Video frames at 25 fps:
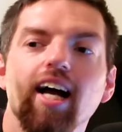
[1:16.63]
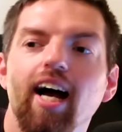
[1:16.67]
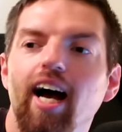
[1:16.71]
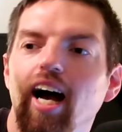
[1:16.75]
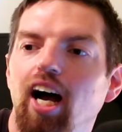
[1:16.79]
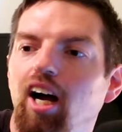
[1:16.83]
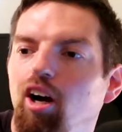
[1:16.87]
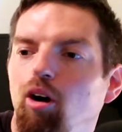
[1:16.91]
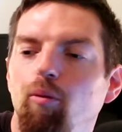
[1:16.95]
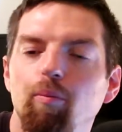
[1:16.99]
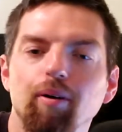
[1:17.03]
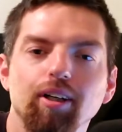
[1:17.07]

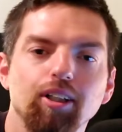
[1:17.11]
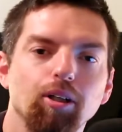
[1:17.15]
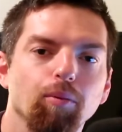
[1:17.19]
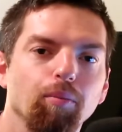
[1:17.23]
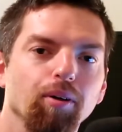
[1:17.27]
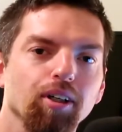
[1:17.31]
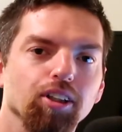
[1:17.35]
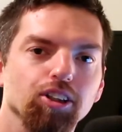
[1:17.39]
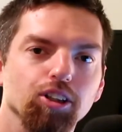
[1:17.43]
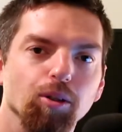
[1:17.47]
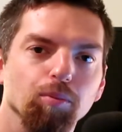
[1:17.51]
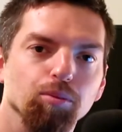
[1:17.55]
I hope I could
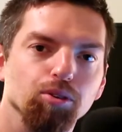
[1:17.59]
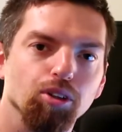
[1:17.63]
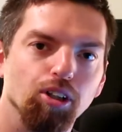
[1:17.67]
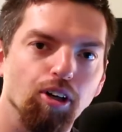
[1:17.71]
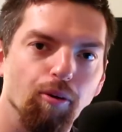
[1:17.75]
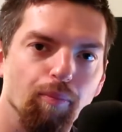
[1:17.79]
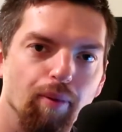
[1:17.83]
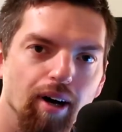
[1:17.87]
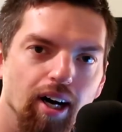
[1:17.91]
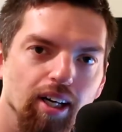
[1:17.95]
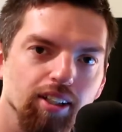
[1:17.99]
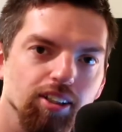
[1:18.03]
bring some sort
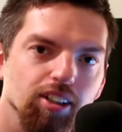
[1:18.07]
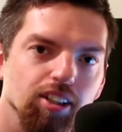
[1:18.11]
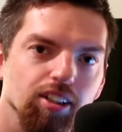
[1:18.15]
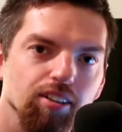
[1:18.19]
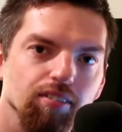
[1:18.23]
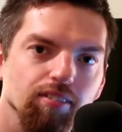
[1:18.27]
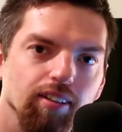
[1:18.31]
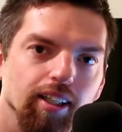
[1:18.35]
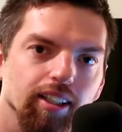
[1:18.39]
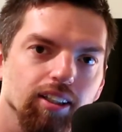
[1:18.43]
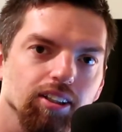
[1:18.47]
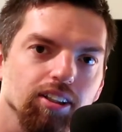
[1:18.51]
of
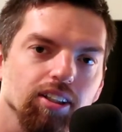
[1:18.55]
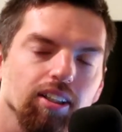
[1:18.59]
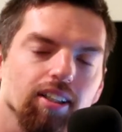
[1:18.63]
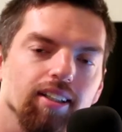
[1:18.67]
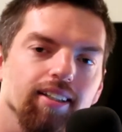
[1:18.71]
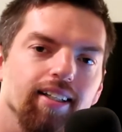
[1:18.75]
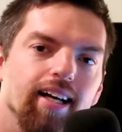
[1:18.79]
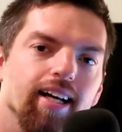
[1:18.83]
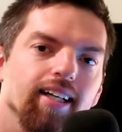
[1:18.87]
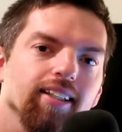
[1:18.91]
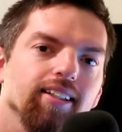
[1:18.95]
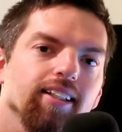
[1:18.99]
positive light to your
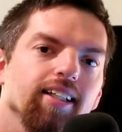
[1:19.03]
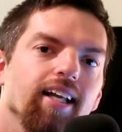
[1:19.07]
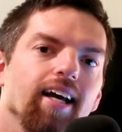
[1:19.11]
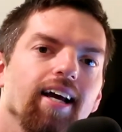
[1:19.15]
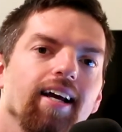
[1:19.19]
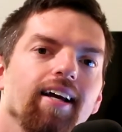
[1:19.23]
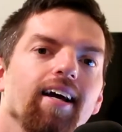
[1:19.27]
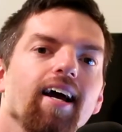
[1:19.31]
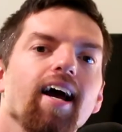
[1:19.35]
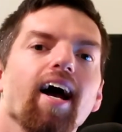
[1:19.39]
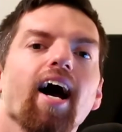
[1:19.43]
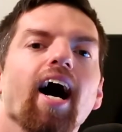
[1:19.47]
day
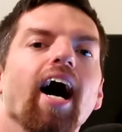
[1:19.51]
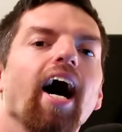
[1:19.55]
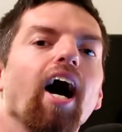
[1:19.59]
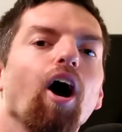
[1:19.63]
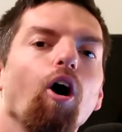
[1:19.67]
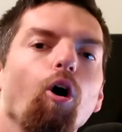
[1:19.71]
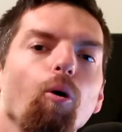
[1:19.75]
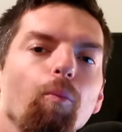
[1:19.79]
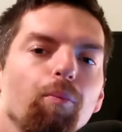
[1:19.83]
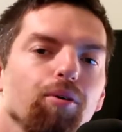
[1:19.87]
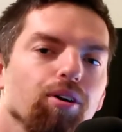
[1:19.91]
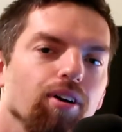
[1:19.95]
today. I
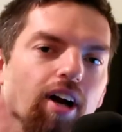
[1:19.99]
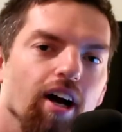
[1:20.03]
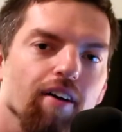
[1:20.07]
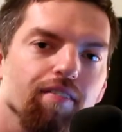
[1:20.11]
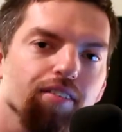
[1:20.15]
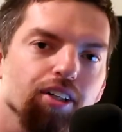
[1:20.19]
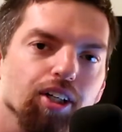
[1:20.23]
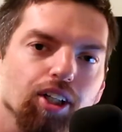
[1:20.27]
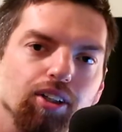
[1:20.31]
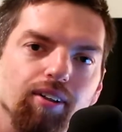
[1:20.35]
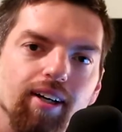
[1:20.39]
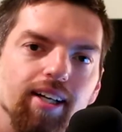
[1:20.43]
hope you're
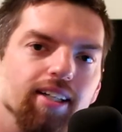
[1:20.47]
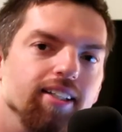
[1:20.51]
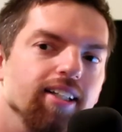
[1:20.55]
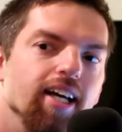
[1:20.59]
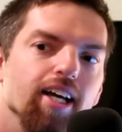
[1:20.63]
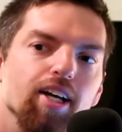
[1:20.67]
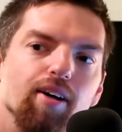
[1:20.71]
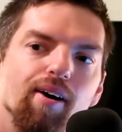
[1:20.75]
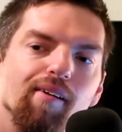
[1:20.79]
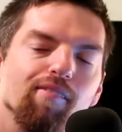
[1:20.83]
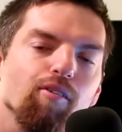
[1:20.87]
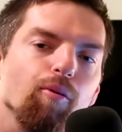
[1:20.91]
having a great
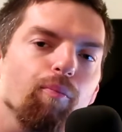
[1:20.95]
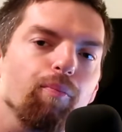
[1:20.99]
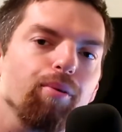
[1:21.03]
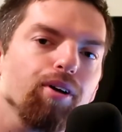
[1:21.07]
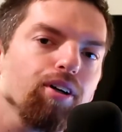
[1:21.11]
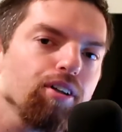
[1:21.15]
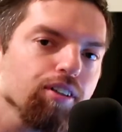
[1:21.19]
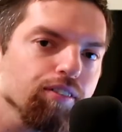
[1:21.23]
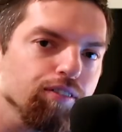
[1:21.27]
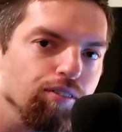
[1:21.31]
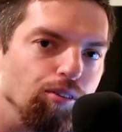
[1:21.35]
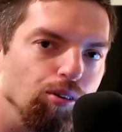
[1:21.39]
day. You have a
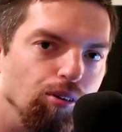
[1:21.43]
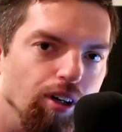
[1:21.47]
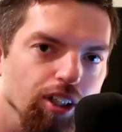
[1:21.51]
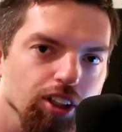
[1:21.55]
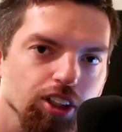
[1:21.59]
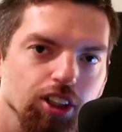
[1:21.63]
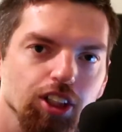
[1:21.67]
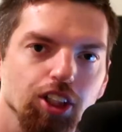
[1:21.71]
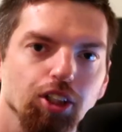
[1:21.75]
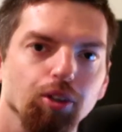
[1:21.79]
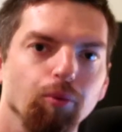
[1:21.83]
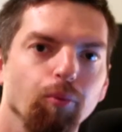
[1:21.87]
beautiful rest
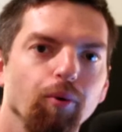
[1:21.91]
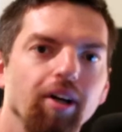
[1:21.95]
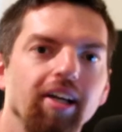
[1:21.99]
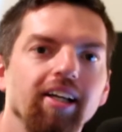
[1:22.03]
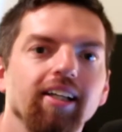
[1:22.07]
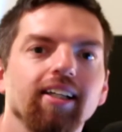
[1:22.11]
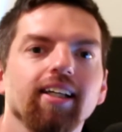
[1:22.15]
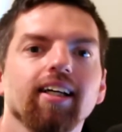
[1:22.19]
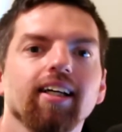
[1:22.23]
of your week.